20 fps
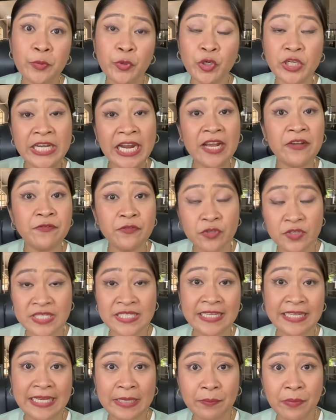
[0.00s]
Court have to
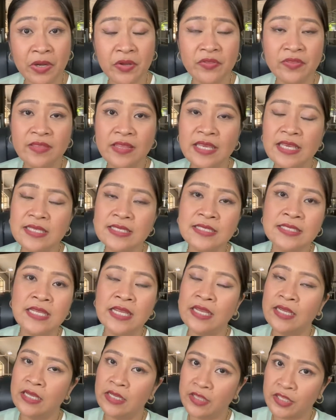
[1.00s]
say about this?
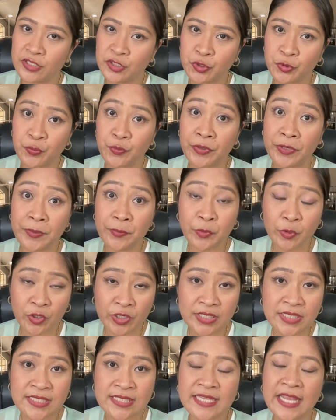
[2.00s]
The Supreme
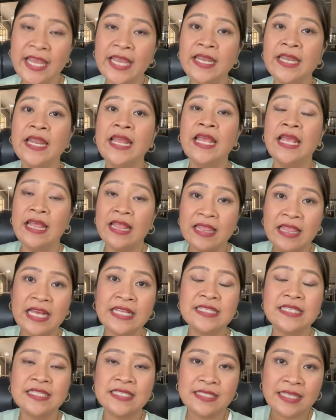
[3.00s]
Court said
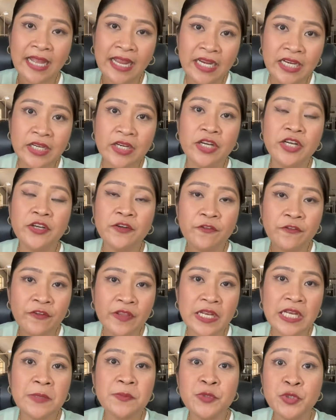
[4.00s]
that Standard
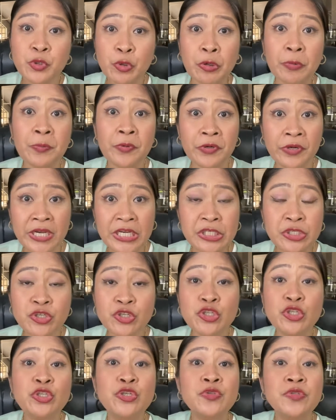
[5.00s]
Philips
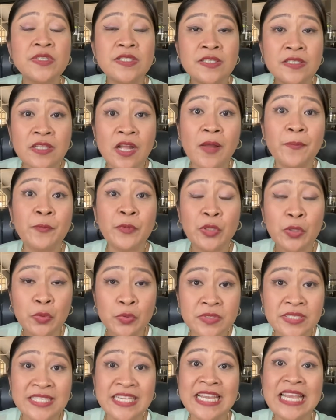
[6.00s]
Corporation should stop
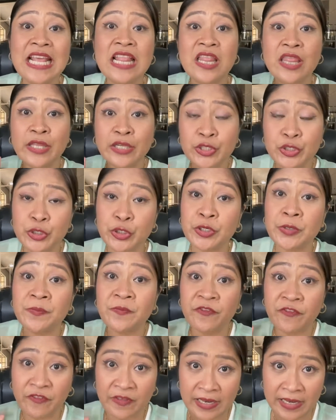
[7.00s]
using the term
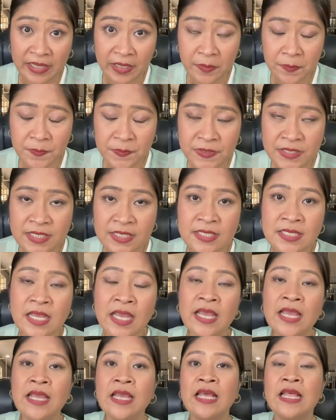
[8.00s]
Philips,
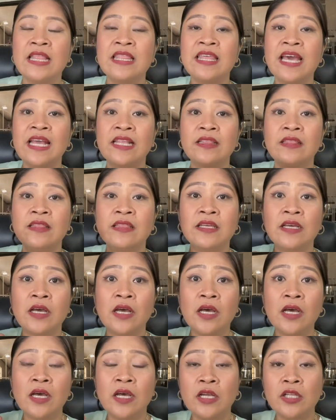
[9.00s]
that
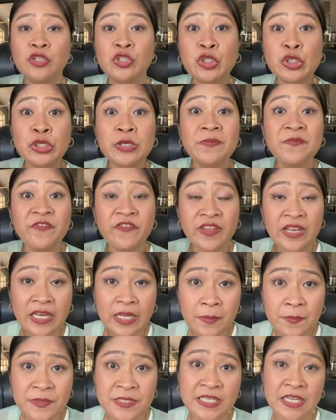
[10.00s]
the term
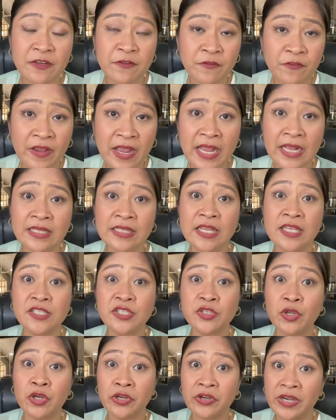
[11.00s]
Philips, in fact, has
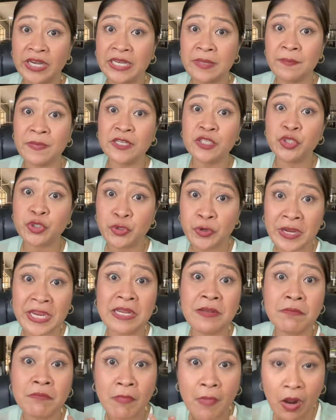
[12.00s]
already been
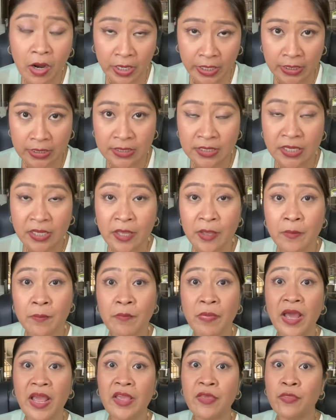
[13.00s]
trademarked
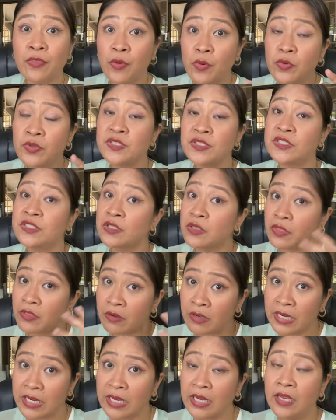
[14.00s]
by those
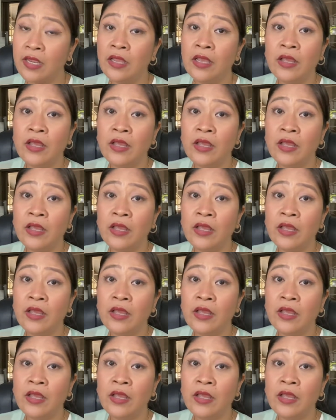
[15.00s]
three